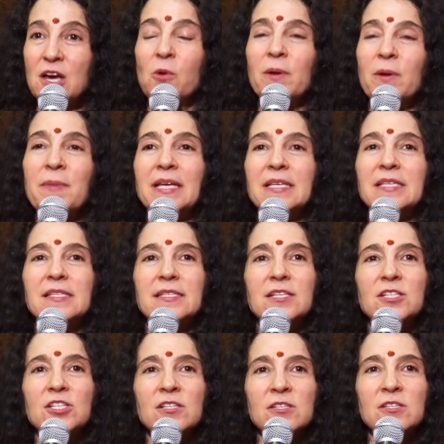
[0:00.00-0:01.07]
We make
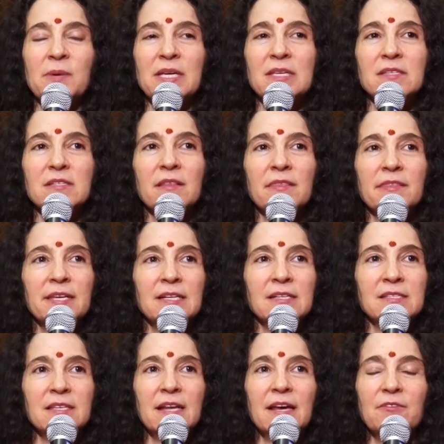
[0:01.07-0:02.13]
decisions based on
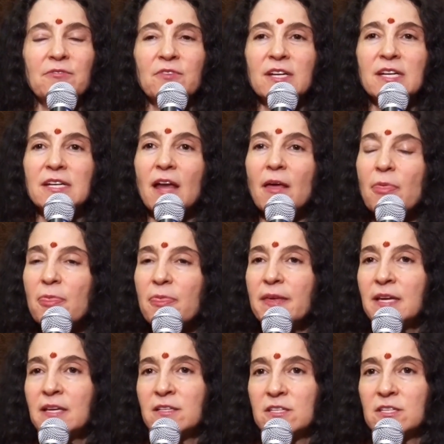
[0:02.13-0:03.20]
things that have
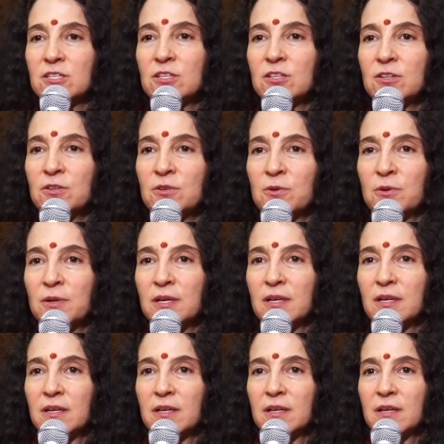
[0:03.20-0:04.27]
nothing to do
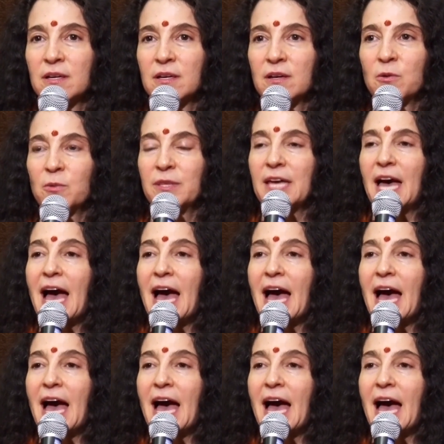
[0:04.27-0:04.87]
with